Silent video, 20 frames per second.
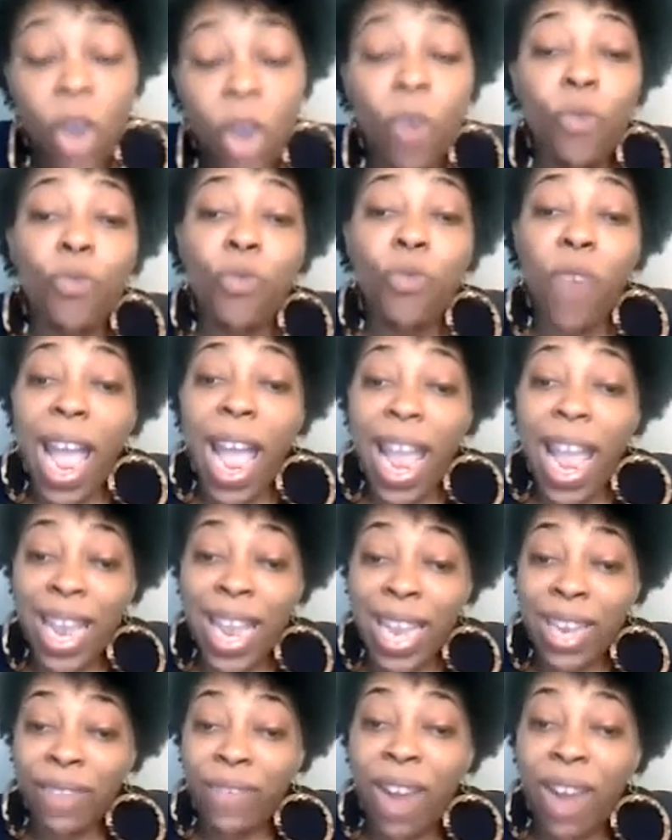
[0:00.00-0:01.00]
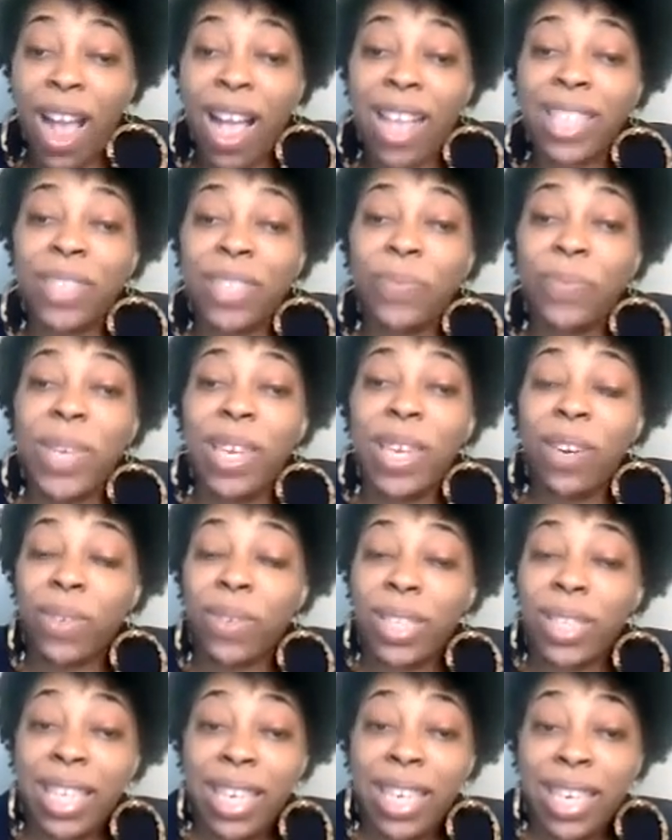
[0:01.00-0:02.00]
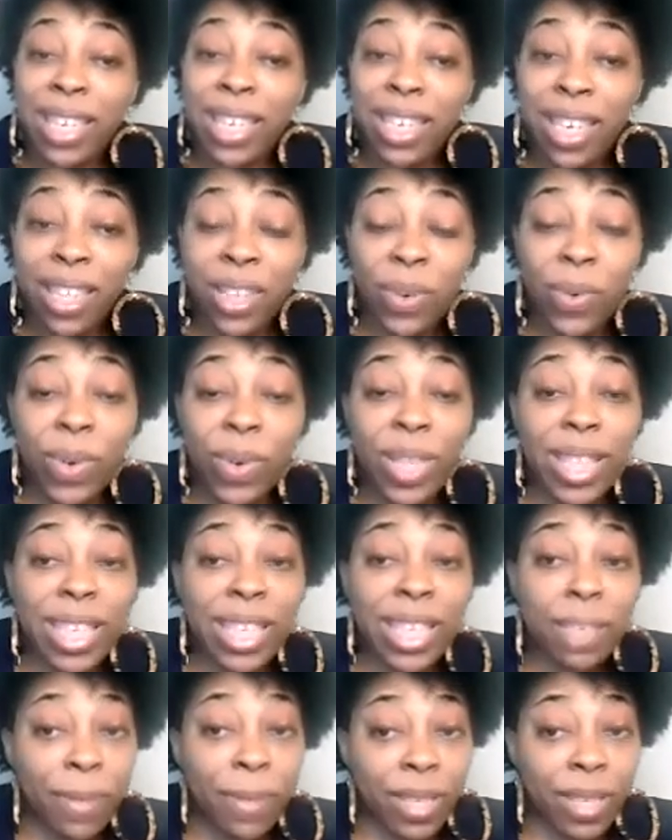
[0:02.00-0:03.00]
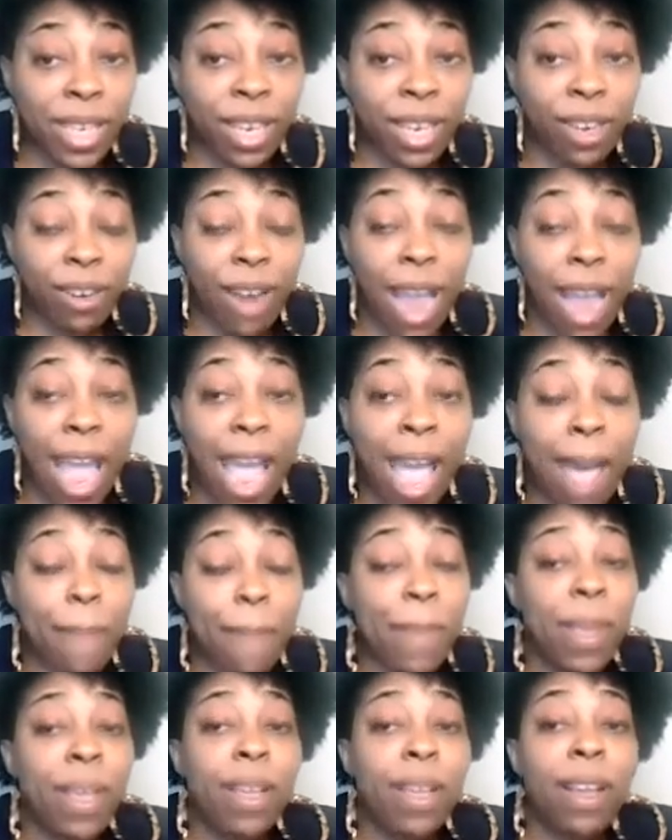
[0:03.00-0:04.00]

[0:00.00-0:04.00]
Right, Roz. We don't see each other on this particular app.